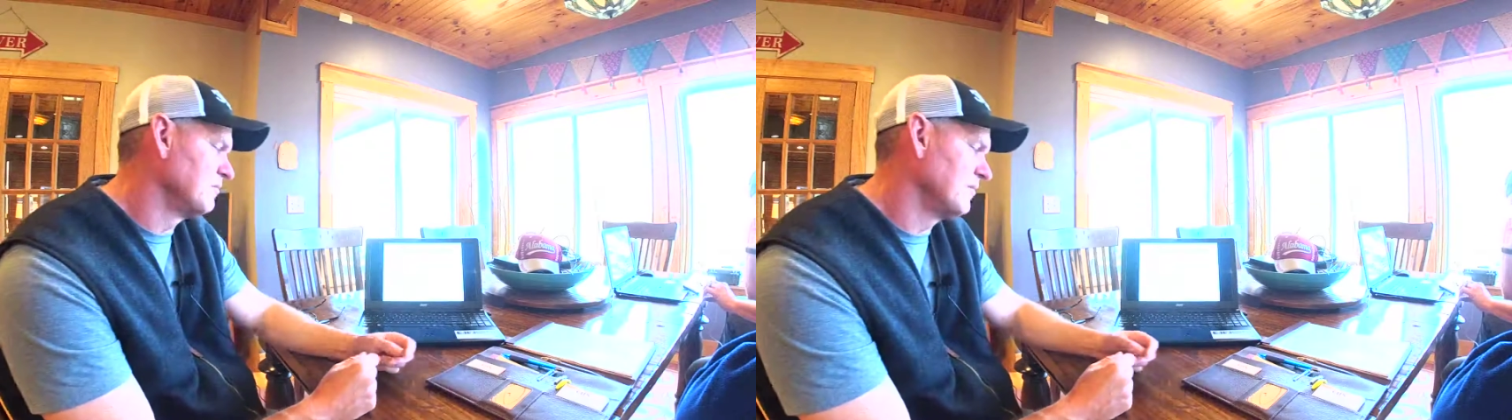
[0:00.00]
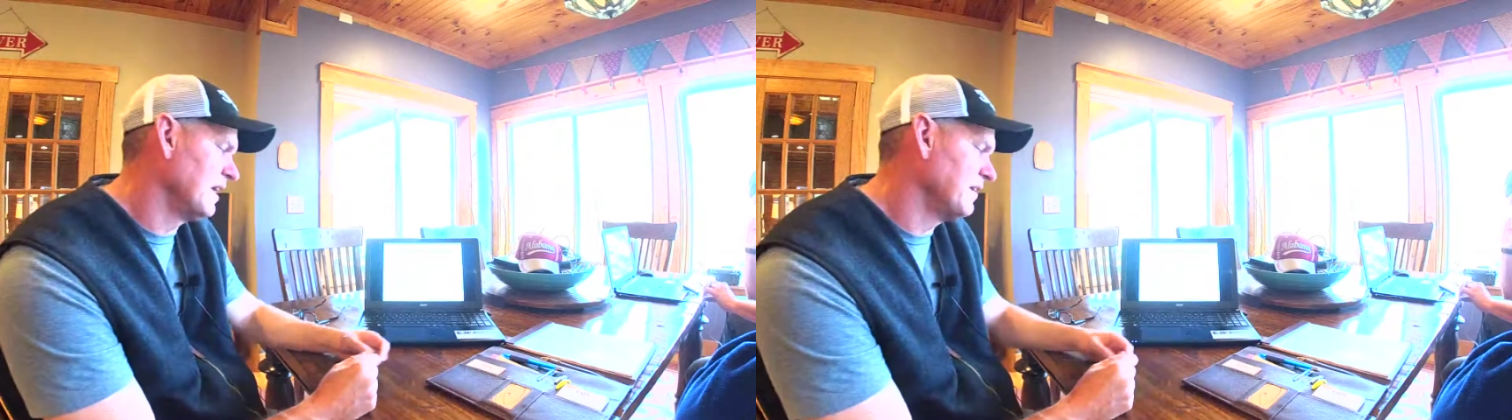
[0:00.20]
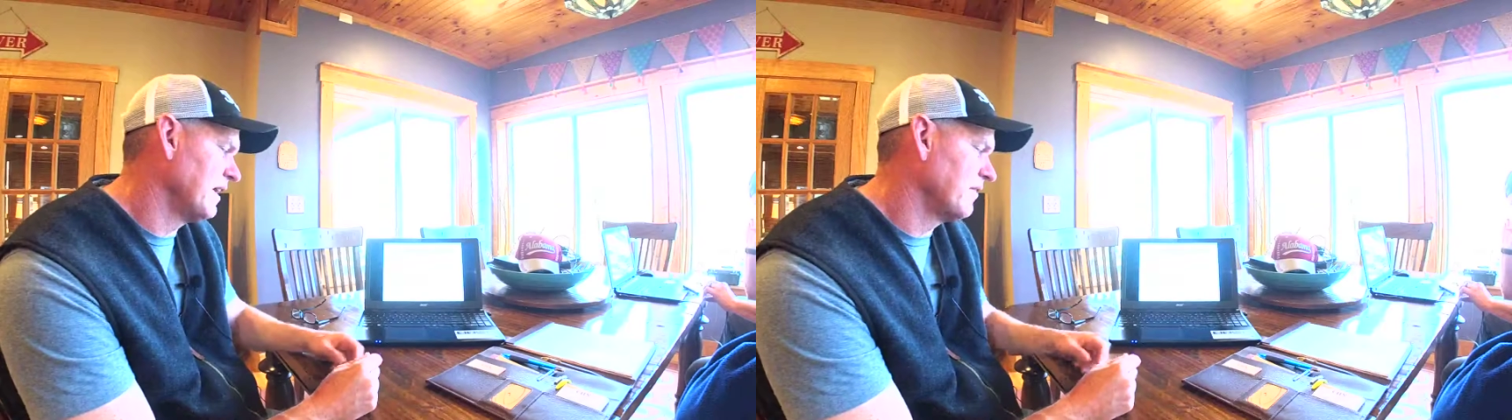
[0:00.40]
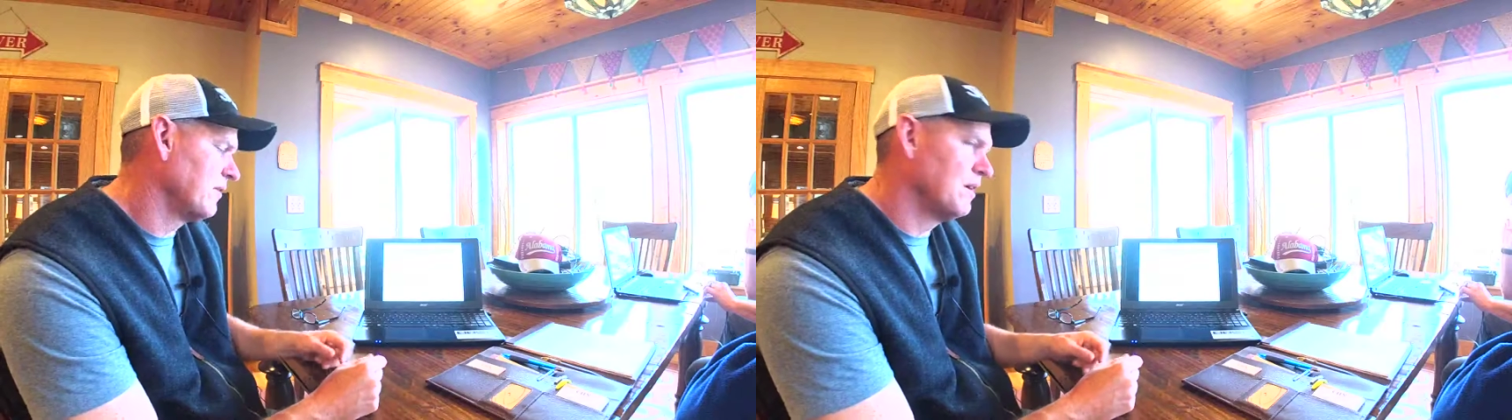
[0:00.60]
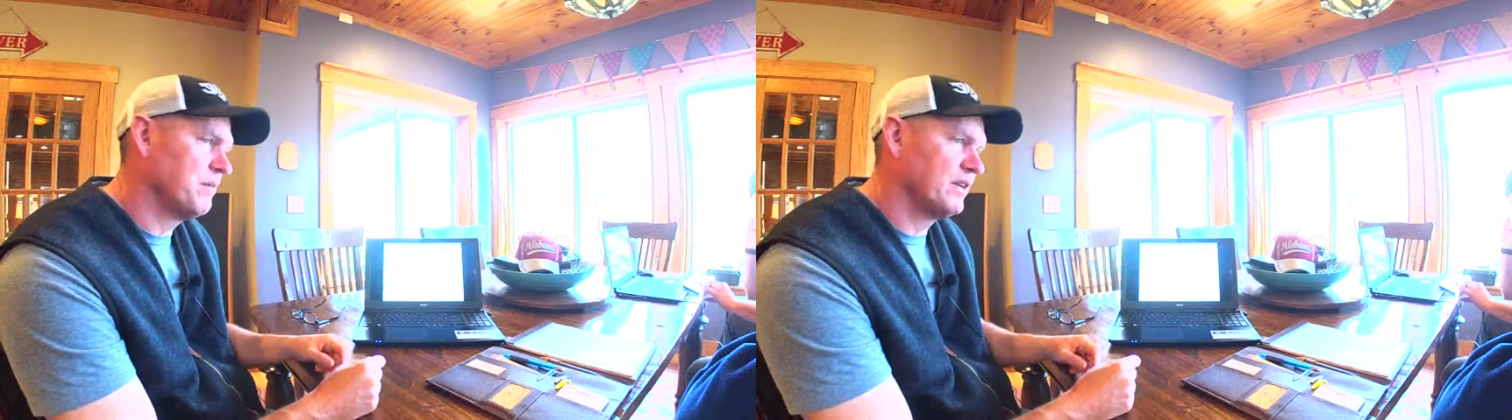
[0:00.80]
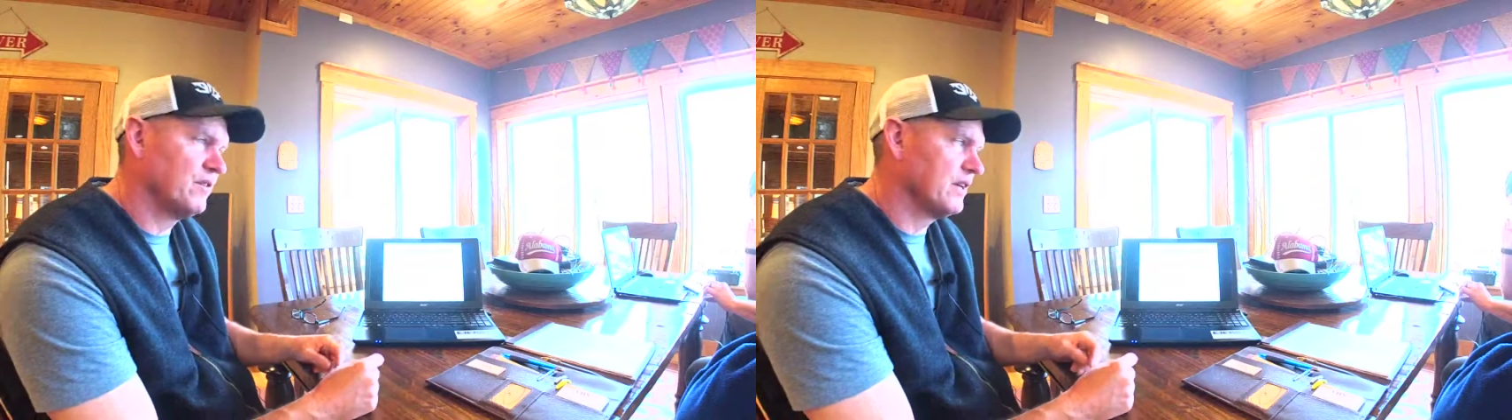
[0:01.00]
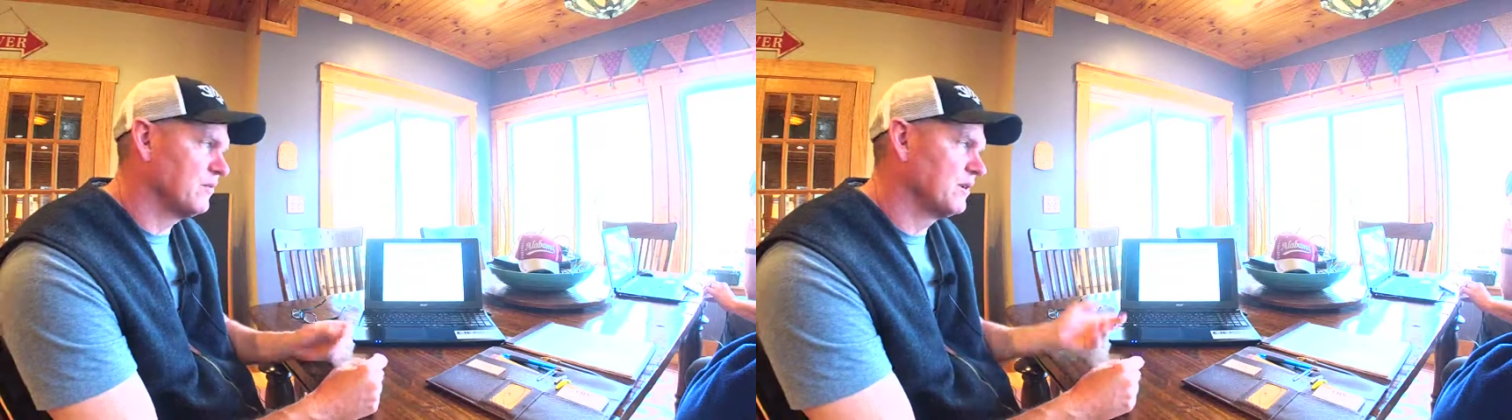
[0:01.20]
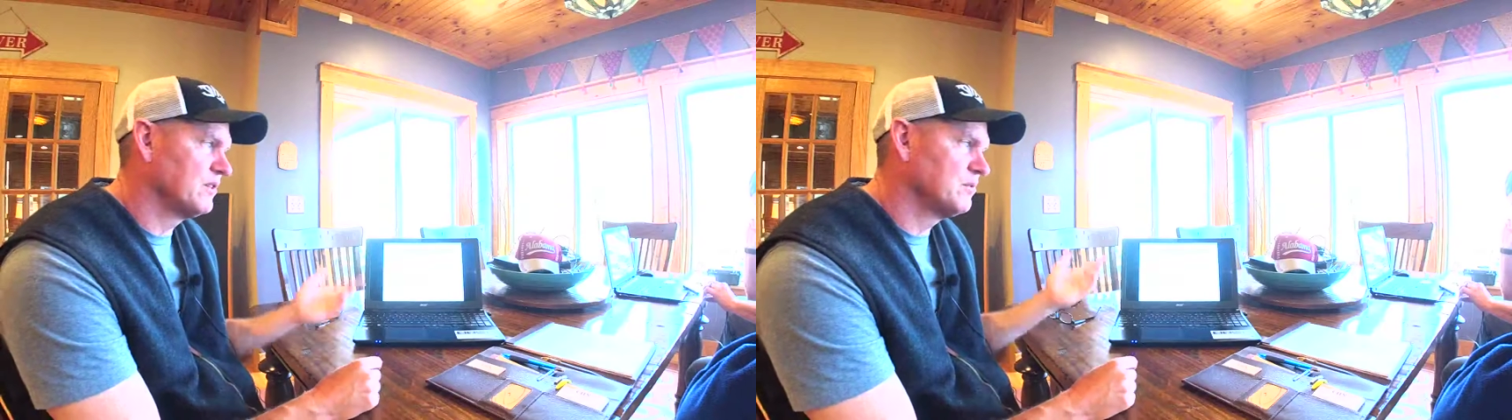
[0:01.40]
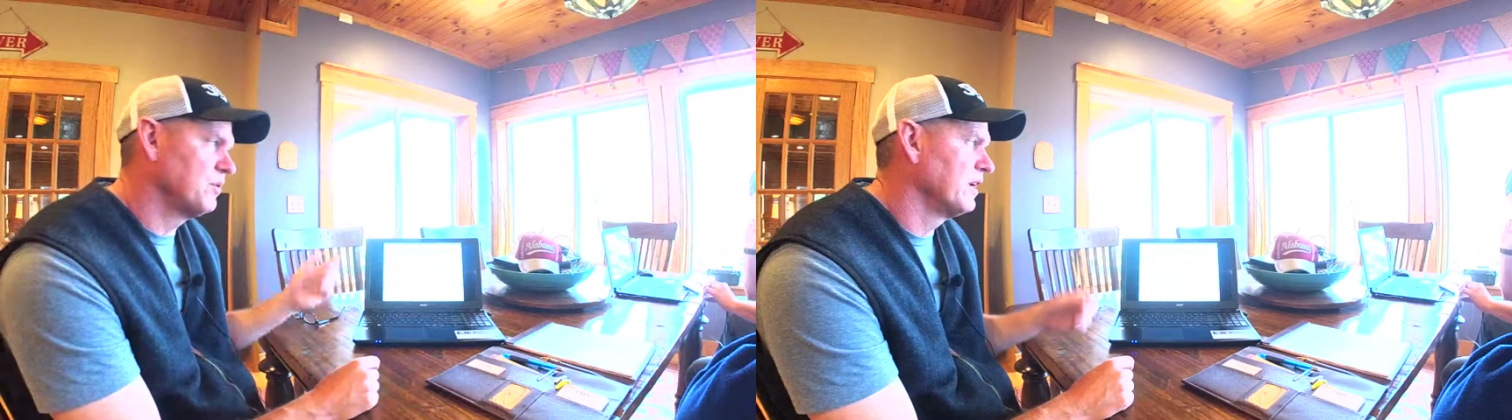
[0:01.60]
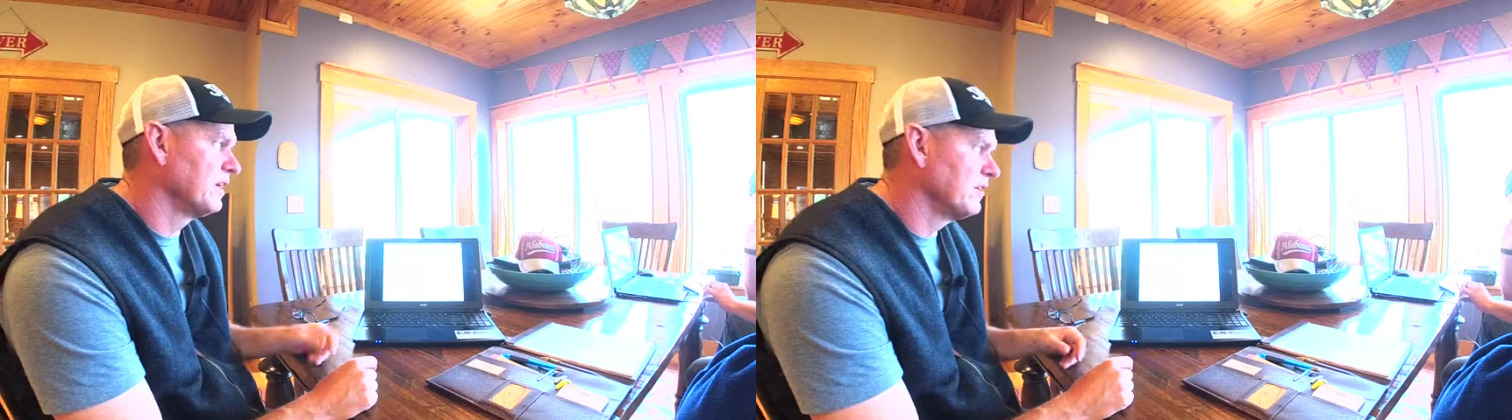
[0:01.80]
like you'll get one this
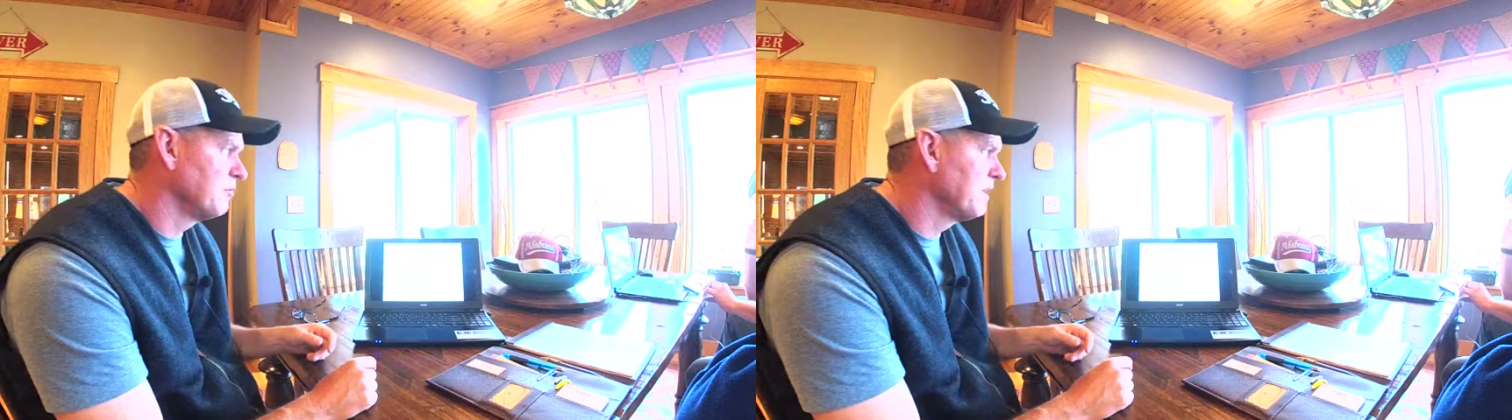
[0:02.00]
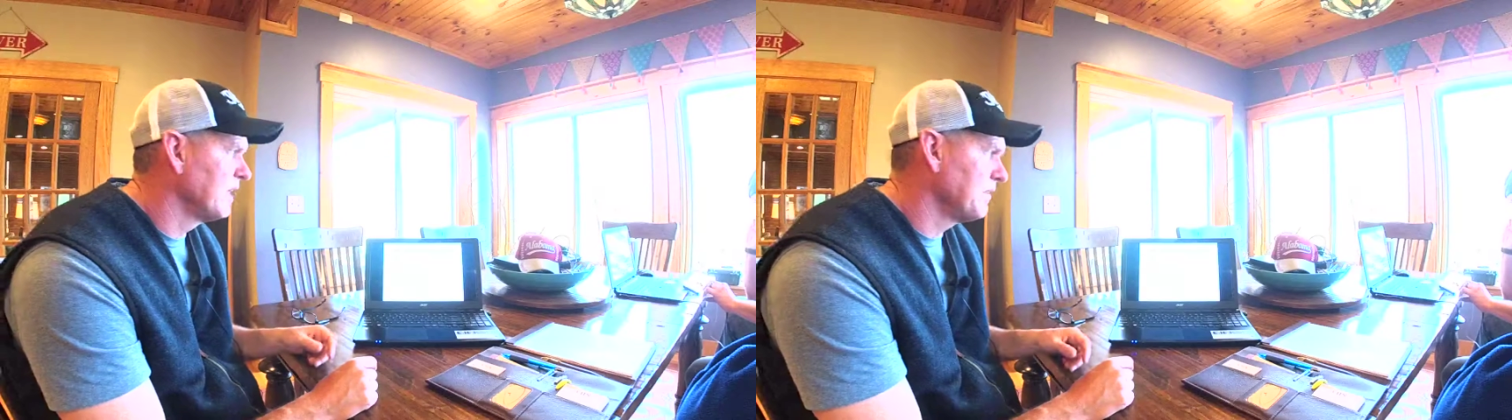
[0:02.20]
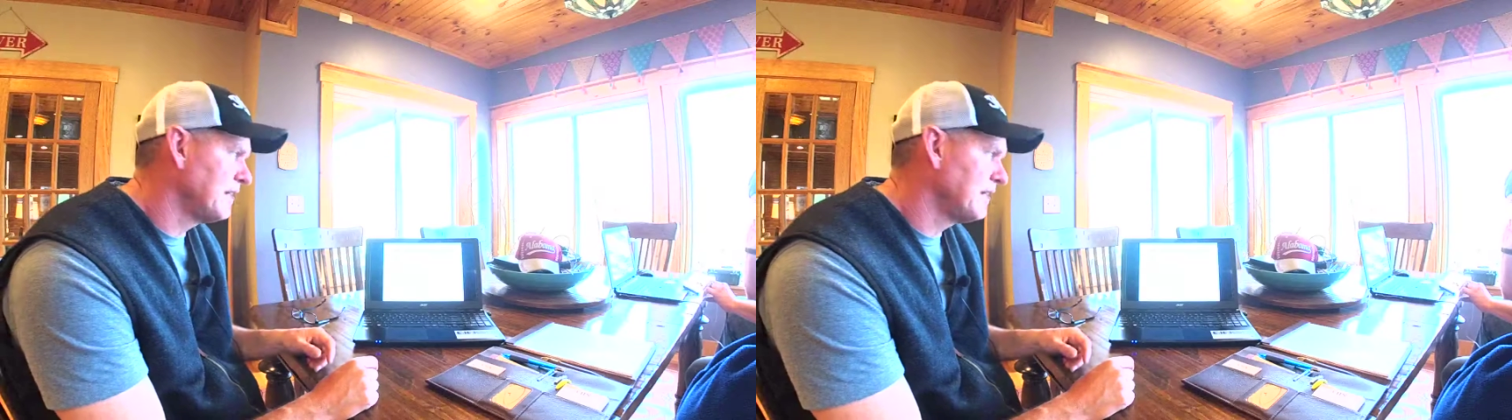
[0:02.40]
spring, and you'll be like,